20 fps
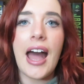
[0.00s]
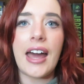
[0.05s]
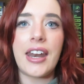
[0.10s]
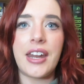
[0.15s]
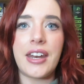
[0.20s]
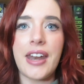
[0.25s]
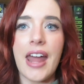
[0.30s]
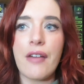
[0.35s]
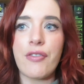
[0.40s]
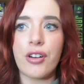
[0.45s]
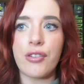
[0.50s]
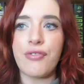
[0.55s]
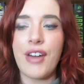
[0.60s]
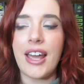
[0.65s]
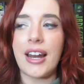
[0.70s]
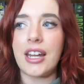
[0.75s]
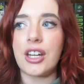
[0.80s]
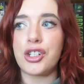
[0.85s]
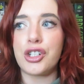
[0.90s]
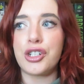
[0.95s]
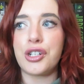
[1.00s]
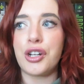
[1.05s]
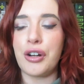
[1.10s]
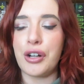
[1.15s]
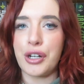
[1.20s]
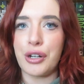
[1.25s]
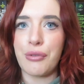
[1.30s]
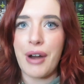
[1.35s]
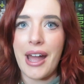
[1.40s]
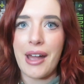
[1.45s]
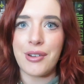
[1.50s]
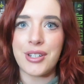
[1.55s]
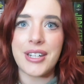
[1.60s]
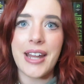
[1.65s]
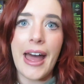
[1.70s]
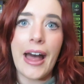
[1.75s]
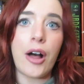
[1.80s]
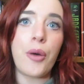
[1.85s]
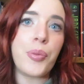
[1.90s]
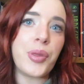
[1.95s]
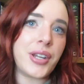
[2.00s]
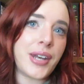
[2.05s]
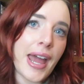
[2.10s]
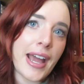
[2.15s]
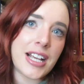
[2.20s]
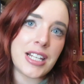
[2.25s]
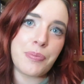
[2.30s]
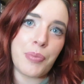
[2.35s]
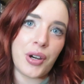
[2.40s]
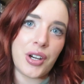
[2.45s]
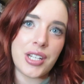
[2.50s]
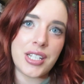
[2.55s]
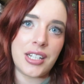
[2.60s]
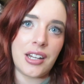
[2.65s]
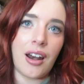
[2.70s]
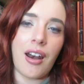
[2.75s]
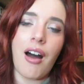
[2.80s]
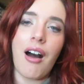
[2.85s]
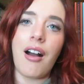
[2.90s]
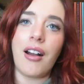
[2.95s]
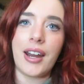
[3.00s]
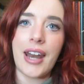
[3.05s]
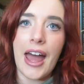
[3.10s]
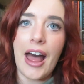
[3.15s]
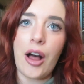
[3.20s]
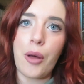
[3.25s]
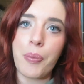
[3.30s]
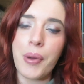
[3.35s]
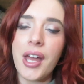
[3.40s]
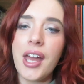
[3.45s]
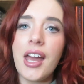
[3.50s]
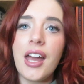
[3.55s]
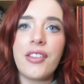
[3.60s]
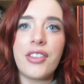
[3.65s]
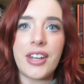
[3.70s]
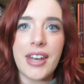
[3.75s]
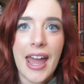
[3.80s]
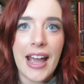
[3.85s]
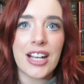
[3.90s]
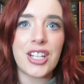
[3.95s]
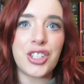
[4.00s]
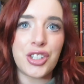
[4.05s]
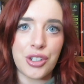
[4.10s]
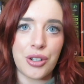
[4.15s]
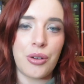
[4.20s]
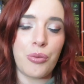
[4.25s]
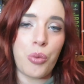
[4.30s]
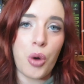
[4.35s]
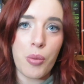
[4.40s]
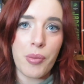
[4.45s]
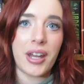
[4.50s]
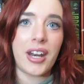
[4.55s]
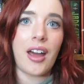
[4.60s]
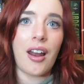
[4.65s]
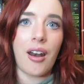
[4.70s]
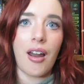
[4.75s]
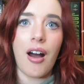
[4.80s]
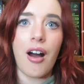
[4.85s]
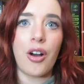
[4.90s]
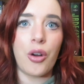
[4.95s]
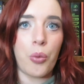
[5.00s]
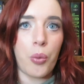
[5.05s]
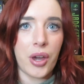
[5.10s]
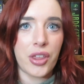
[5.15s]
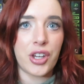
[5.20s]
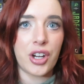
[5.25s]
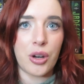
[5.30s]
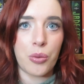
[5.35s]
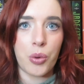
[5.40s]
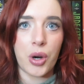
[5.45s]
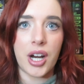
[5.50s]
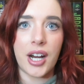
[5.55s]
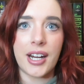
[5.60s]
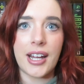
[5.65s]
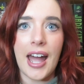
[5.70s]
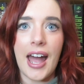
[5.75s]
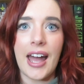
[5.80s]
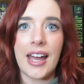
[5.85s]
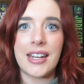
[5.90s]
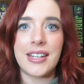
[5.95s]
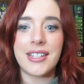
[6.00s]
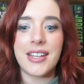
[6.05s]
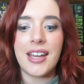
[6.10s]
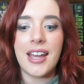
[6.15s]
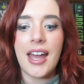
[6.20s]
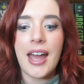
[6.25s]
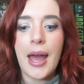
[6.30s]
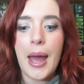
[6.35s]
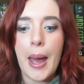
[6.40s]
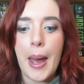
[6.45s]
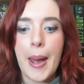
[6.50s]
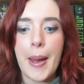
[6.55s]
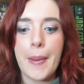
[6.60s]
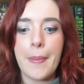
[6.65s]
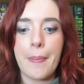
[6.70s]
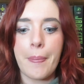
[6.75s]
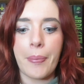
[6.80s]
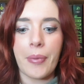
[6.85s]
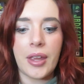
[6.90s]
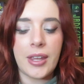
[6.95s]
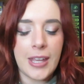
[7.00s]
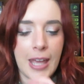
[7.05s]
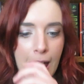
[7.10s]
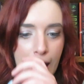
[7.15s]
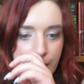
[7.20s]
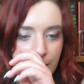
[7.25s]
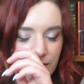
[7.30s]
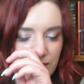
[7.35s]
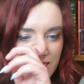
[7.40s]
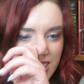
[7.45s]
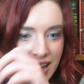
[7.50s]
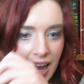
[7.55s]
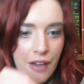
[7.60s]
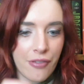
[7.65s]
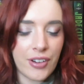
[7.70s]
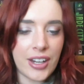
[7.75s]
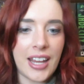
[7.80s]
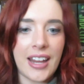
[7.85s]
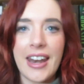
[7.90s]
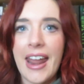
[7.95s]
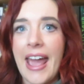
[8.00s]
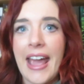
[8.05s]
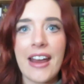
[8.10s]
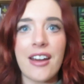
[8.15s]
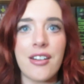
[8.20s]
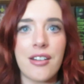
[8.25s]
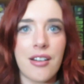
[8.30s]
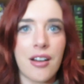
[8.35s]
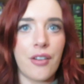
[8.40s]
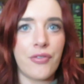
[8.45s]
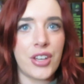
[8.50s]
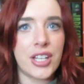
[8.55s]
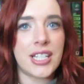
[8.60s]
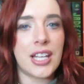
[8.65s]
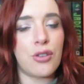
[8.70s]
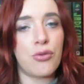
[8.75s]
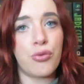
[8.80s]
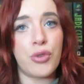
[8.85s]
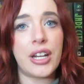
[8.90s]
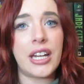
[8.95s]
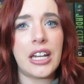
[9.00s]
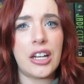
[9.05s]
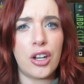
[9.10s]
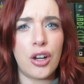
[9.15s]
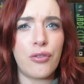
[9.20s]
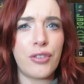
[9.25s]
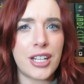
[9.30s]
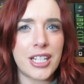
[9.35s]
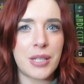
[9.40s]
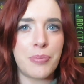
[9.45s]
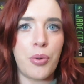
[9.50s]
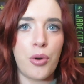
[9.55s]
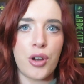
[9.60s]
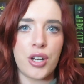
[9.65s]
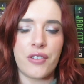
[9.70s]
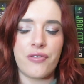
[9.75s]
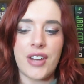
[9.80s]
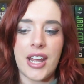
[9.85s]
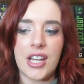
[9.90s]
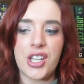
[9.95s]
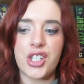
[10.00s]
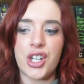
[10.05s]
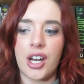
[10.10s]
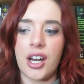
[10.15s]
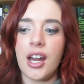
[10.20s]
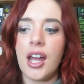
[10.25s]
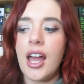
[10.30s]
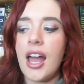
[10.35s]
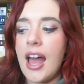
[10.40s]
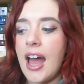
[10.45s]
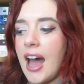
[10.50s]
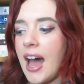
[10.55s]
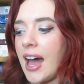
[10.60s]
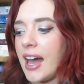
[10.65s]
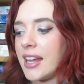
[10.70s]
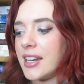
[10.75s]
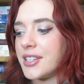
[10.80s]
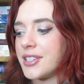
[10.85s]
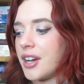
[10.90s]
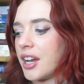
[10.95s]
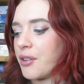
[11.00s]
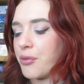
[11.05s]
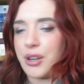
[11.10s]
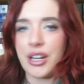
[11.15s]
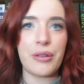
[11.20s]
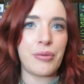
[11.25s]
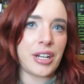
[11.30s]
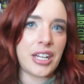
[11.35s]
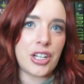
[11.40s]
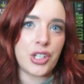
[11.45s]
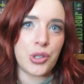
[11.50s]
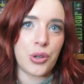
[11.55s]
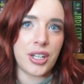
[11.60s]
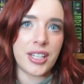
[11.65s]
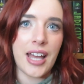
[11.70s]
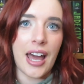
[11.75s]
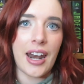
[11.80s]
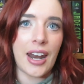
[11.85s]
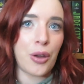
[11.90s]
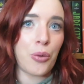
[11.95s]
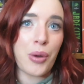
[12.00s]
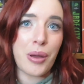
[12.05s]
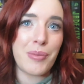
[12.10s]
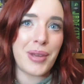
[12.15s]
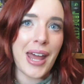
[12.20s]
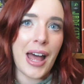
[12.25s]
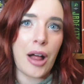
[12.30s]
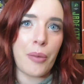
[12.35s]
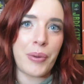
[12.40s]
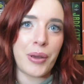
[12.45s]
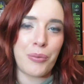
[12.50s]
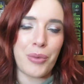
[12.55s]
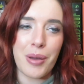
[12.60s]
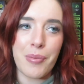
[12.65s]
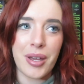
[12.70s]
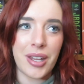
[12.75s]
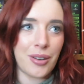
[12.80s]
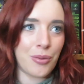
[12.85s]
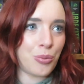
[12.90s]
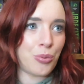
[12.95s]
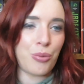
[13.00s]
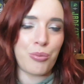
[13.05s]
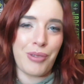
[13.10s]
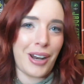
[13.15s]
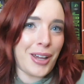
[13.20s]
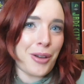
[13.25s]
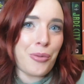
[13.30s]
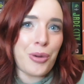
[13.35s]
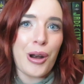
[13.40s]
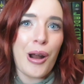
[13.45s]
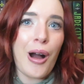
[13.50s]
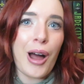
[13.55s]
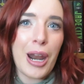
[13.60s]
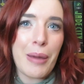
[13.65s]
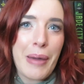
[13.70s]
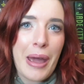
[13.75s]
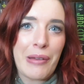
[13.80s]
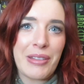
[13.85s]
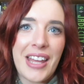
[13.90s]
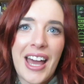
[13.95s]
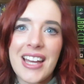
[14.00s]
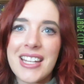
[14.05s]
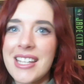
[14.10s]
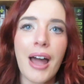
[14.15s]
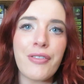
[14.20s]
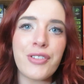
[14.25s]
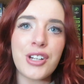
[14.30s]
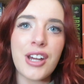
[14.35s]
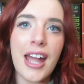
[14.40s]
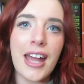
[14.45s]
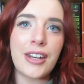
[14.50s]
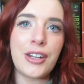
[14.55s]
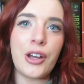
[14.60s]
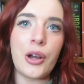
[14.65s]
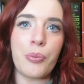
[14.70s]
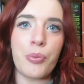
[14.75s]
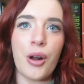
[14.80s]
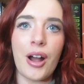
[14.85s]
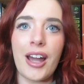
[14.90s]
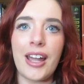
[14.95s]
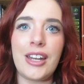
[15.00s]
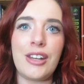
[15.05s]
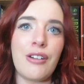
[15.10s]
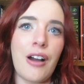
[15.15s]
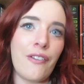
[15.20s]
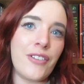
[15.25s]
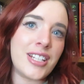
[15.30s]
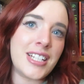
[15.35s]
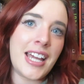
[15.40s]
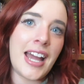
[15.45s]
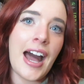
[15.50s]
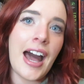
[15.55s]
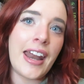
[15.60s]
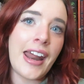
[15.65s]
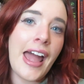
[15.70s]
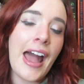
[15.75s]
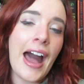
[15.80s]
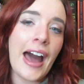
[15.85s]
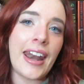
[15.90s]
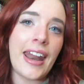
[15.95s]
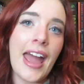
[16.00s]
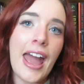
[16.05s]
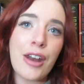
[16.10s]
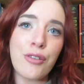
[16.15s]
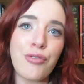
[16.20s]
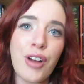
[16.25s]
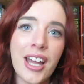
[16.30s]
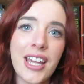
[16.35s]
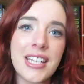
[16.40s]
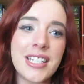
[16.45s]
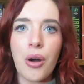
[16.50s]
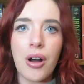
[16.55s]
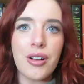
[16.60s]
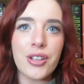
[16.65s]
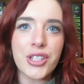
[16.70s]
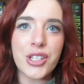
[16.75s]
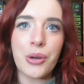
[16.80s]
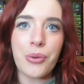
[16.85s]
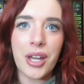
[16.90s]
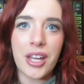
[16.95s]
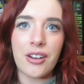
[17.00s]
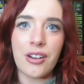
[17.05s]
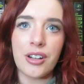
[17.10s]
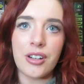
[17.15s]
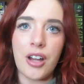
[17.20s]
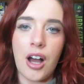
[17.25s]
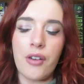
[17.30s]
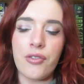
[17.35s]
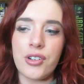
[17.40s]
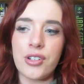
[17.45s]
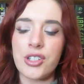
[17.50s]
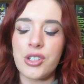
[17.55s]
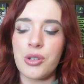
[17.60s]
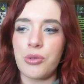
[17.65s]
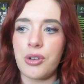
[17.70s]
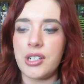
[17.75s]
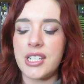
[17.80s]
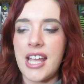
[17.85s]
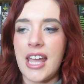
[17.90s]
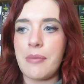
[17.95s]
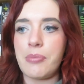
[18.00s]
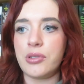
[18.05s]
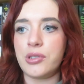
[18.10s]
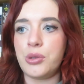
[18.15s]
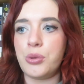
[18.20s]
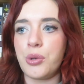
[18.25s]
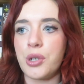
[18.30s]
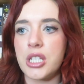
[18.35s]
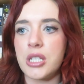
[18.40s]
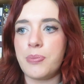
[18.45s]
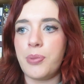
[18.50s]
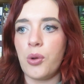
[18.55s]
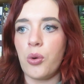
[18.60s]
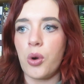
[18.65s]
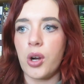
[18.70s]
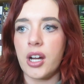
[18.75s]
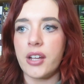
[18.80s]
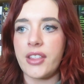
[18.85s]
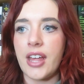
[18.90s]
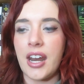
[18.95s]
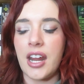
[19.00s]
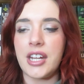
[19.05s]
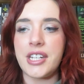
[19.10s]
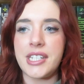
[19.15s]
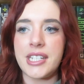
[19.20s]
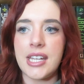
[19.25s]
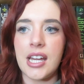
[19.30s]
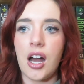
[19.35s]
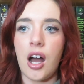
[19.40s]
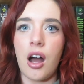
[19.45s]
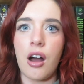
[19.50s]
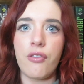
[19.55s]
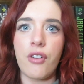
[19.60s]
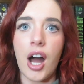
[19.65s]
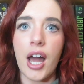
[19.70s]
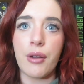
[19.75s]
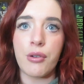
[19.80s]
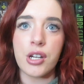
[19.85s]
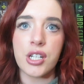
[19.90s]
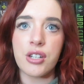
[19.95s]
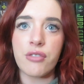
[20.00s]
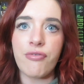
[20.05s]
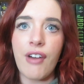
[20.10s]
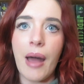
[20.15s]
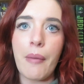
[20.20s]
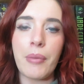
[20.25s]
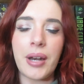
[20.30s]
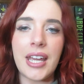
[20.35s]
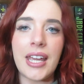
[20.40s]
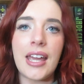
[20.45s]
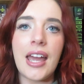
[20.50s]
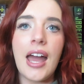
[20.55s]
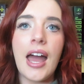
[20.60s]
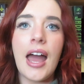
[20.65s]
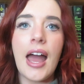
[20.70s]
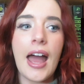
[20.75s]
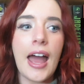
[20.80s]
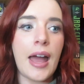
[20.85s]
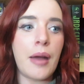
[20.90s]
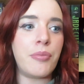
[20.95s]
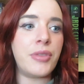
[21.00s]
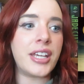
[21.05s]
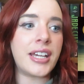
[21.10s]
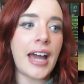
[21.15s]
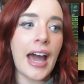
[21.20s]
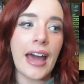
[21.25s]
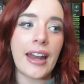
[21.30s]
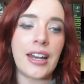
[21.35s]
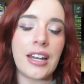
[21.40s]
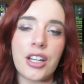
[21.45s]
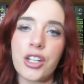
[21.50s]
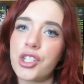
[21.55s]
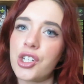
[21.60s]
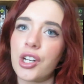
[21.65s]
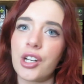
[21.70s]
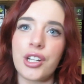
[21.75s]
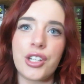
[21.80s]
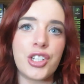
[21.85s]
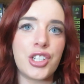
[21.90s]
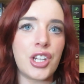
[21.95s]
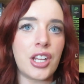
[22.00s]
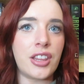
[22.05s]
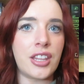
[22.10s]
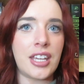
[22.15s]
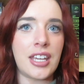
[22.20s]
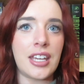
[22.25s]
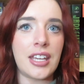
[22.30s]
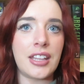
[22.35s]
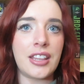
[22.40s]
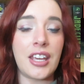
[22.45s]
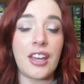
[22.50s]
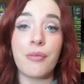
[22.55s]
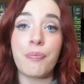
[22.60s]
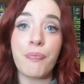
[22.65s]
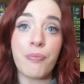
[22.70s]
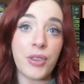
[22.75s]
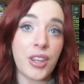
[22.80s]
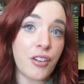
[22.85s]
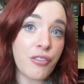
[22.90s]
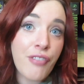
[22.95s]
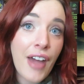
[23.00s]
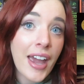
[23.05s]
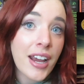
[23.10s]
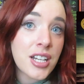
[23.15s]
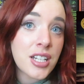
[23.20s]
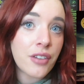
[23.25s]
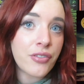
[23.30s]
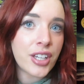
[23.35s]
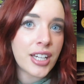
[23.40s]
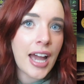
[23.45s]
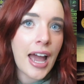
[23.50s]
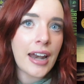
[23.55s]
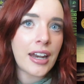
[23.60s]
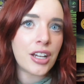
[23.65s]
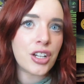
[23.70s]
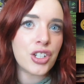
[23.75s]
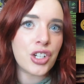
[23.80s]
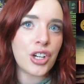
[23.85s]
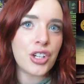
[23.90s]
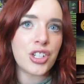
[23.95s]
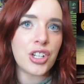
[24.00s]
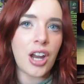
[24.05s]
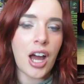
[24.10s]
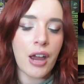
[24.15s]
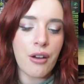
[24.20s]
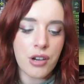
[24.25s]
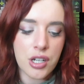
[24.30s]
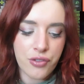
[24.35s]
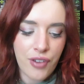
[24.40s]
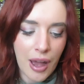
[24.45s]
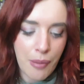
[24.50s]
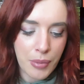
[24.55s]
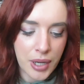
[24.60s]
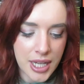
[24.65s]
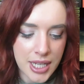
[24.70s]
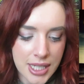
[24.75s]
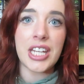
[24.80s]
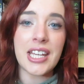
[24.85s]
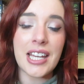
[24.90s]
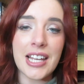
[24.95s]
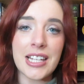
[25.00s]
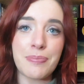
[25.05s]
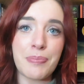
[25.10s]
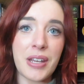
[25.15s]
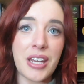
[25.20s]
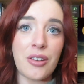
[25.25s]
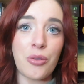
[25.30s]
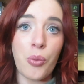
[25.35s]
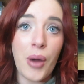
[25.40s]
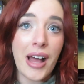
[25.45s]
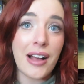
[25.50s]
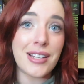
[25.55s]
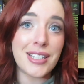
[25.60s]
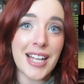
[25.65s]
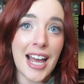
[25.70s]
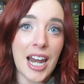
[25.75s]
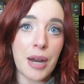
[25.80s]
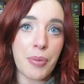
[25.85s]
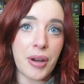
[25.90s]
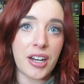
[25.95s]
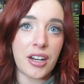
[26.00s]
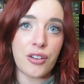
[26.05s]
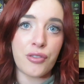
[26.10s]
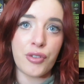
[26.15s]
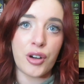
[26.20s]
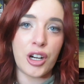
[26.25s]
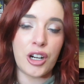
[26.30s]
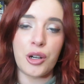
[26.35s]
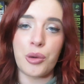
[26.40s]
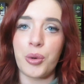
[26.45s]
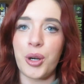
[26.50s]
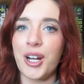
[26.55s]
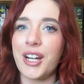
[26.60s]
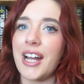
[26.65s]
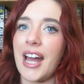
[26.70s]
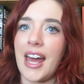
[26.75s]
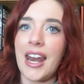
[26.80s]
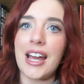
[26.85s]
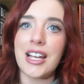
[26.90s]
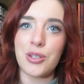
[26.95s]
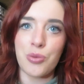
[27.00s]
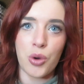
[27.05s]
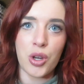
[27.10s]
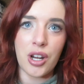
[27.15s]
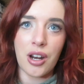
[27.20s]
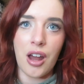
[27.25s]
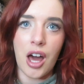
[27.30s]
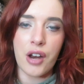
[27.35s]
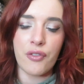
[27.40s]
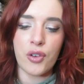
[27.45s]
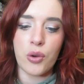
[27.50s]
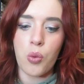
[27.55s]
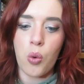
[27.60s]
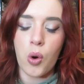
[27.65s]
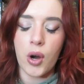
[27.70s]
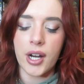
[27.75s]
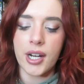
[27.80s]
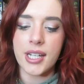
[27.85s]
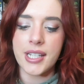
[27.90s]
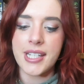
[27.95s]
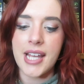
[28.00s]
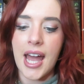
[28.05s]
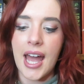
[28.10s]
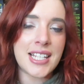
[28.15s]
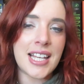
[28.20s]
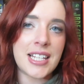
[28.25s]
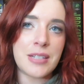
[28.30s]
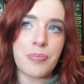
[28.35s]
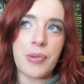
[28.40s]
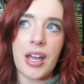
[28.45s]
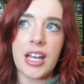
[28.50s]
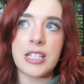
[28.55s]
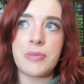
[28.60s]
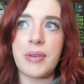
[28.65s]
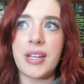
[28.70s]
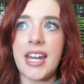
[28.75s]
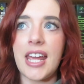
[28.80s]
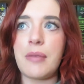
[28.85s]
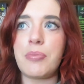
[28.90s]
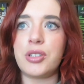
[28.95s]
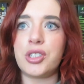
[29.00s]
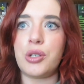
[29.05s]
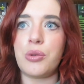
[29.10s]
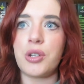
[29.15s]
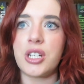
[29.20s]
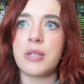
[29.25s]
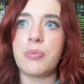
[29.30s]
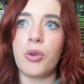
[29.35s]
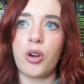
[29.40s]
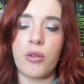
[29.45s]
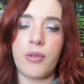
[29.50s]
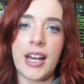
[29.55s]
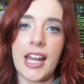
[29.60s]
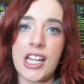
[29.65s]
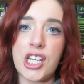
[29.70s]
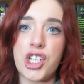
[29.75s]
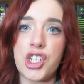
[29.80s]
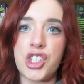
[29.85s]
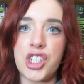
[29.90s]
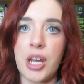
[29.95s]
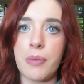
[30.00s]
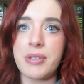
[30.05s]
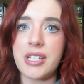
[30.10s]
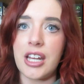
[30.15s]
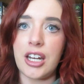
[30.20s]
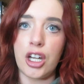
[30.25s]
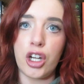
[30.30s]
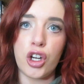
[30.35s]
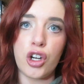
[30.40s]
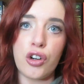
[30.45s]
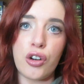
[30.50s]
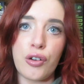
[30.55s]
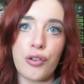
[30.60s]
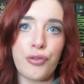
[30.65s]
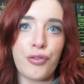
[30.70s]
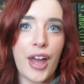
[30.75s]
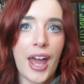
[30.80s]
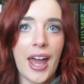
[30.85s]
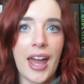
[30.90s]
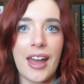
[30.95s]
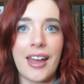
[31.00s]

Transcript: and never failing to turn around and help the next person along and help the next woman along with her work. And yeah, there was definitely an air of this, like, really lovely supportive nature, and I really, really enjoyed that, like, women helping women, like, we're all about that. After Edna O'Brien, you obviously had Anne Enright, who also in her novels was able to explore that idea of Irish family and the Catholic Church, the effect of the Catholic Church in Irish family. She has been well celebrated for her work and has won a lot of awards, as has been able to explore relationships and love,